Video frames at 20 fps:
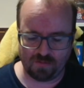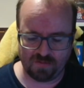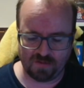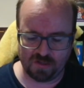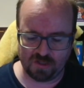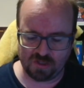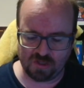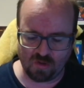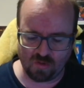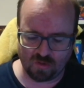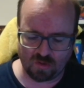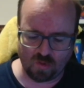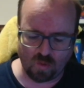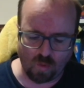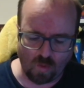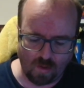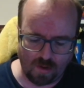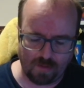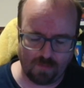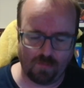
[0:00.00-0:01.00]
and it's not
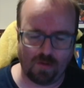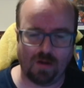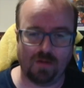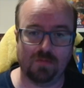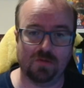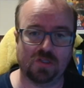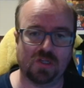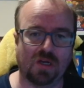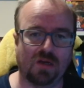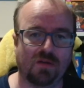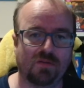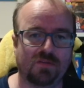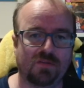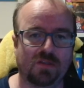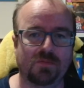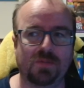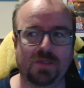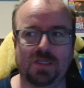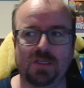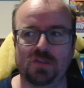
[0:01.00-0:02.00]
quite what I was after,
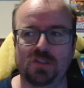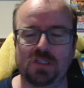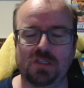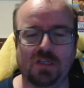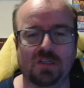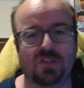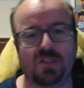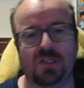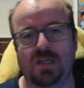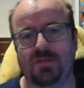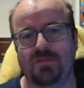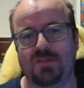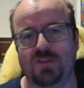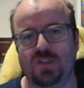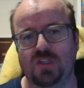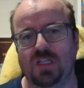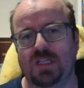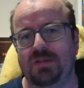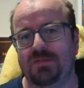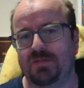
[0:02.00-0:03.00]
because it doesn't have the
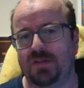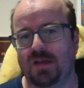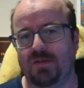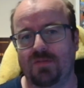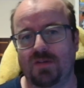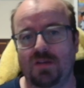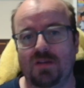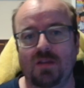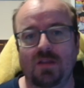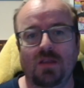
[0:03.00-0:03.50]
sleeve cover.